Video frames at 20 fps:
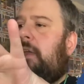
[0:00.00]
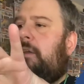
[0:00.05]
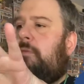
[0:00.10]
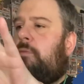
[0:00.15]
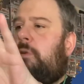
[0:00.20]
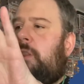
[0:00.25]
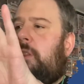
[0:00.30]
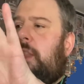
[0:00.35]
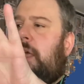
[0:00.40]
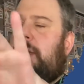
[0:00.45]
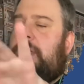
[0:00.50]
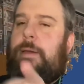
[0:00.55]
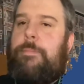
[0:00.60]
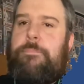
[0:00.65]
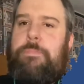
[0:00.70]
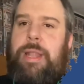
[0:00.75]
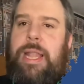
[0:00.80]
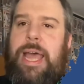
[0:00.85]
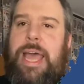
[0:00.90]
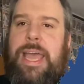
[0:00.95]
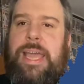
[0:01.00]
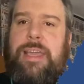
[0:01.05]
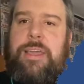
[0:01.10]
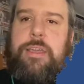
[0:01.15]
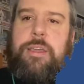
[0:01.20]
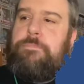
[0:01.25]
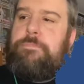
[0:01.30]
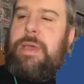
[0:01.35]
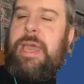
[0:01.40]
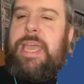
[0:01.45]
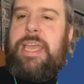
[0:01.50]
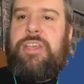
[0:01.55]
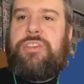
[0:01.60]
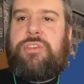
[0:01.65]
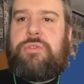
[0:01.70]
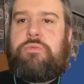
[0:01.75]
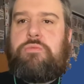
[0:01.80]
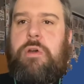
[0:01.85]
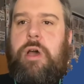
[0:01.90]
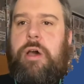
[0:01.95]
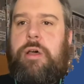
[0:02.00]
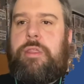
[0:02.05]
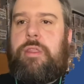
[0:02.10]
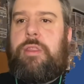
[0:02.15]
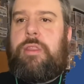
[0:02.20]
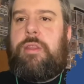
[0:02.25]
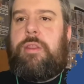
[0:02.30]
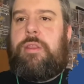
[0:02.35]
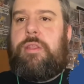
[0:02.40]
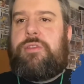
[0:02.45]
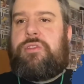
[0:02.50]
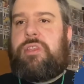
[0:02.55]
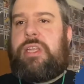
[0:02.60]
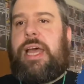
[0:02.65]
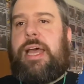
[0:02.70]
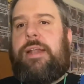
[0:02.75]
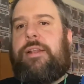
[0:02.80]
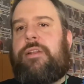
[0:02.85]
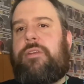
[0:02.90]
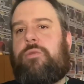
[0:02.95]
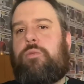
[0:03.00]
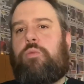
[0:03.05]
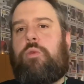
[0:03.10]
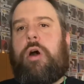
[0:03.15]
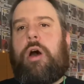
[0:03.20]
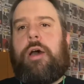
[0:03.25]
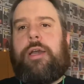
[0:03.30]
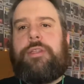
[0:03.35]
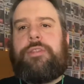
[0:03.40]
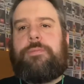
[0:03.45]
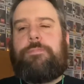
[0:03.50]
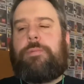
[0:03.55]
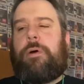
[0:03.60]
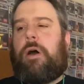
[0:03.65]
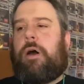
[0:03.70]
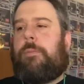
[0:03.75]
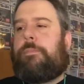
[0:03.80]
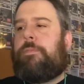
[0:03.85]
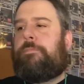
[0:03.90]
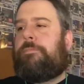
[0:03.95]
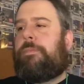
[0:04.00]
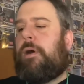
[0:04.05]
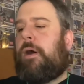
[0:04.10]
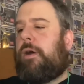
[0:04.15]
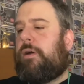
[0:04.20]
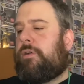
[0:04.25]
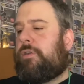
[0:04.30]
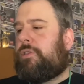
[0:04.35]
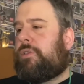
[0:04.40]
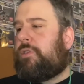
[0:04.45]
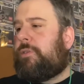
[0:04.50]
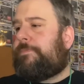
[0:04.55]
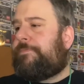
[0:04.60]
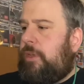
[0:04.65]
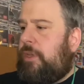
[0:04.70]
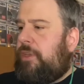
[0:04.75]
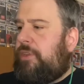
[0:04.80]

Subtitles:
with like a black base rather than the standard white pop box.